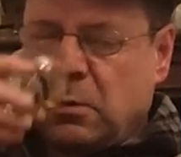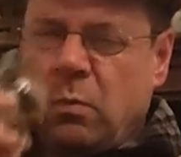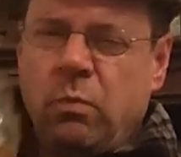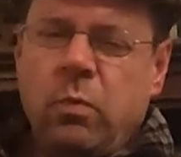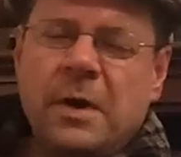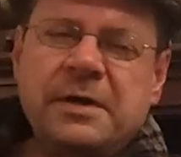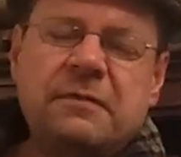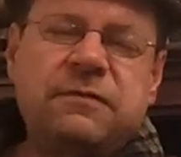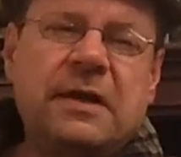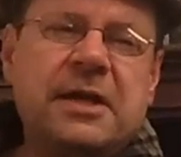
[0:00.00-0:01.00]

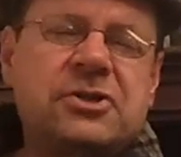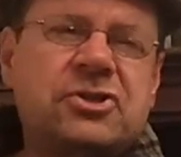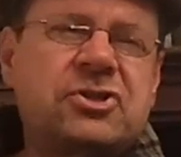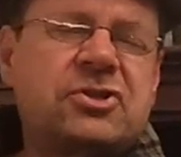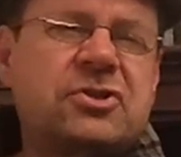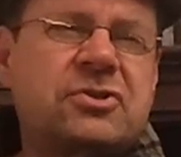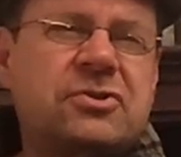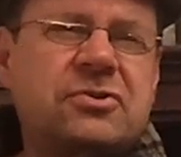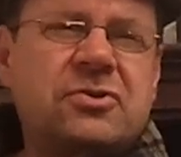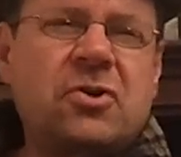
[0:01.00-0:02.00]
wonderfully
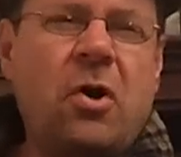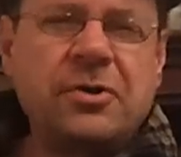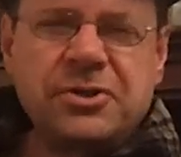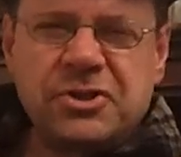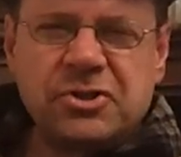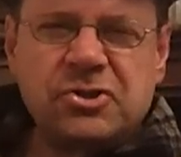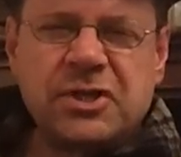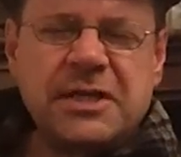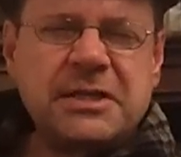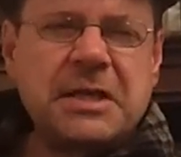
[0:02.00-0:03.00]

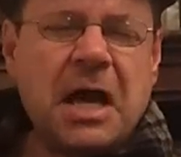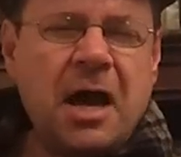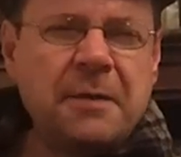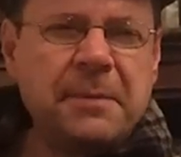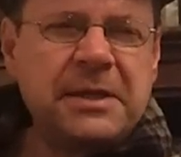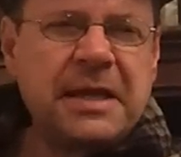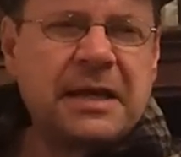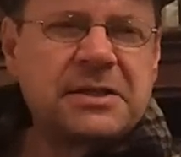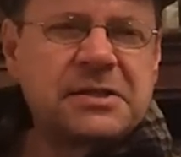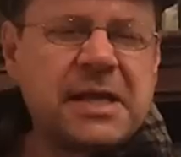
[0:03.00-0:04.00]
concentrated
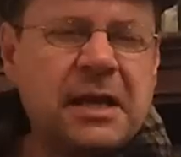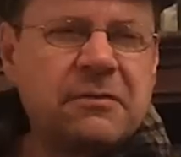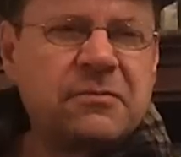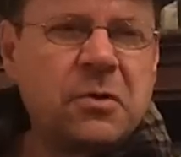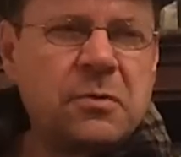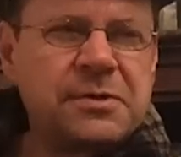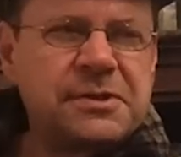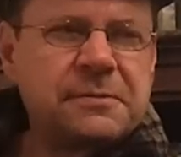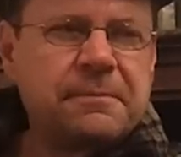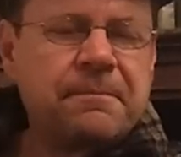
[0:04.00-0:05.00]
Armagnac style of
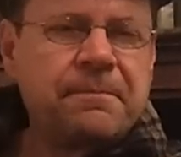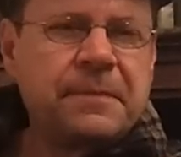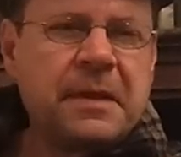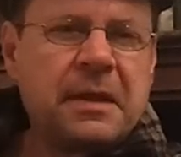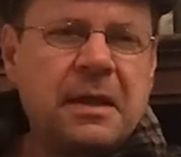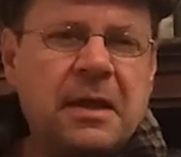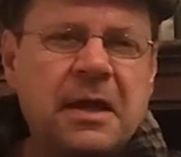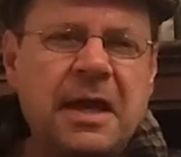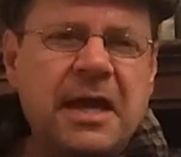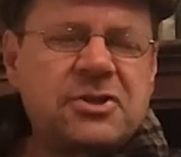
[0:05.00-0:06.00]
nose.
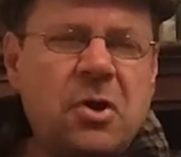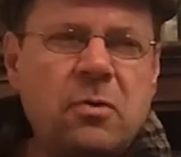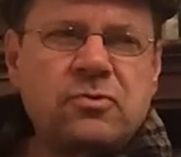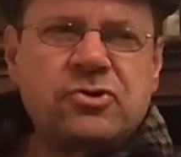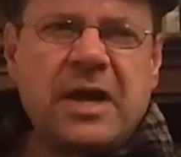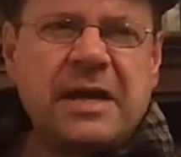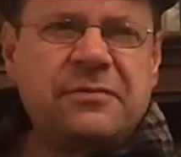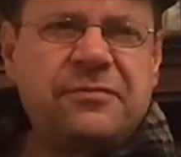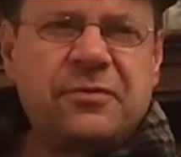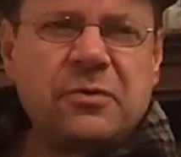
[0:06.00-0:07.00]
It's all
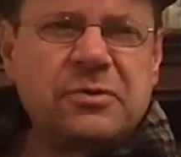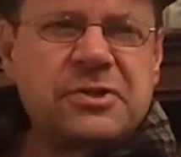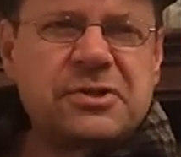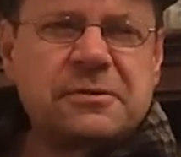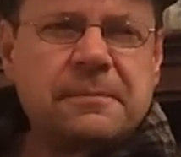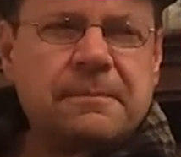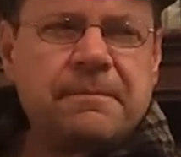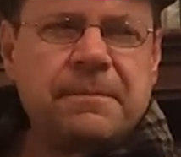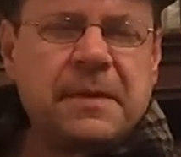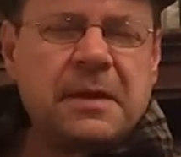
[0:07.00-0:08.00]
dried fruits,
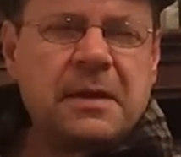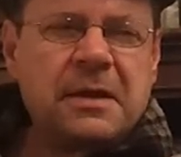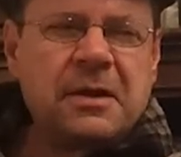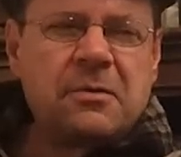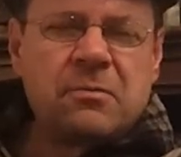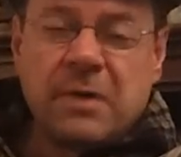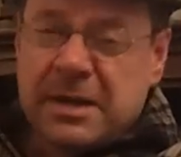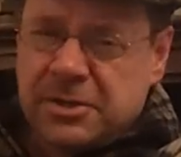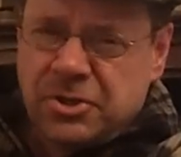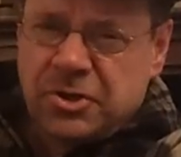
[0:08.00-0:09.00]

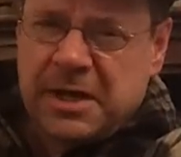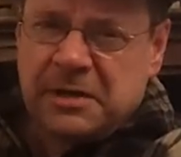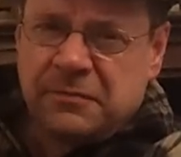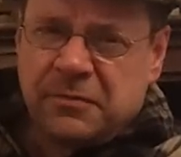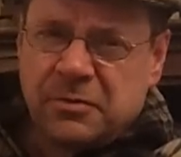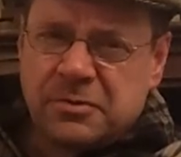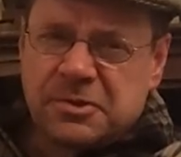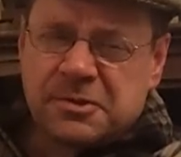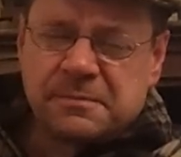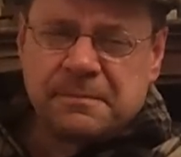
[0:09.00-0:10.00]
red dried
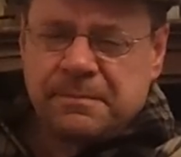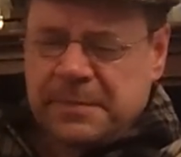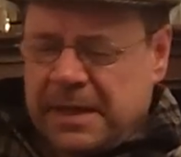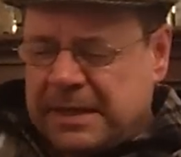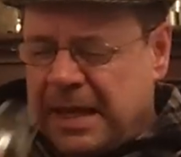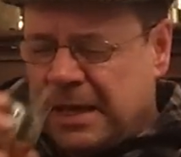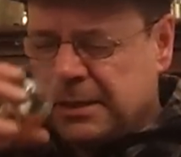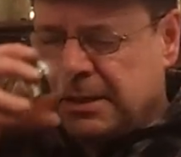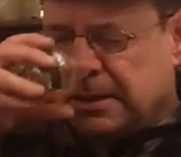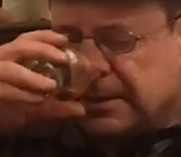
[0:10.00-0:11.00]
fruits.
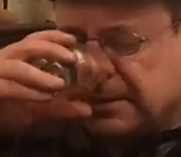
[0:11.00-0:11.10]
Again,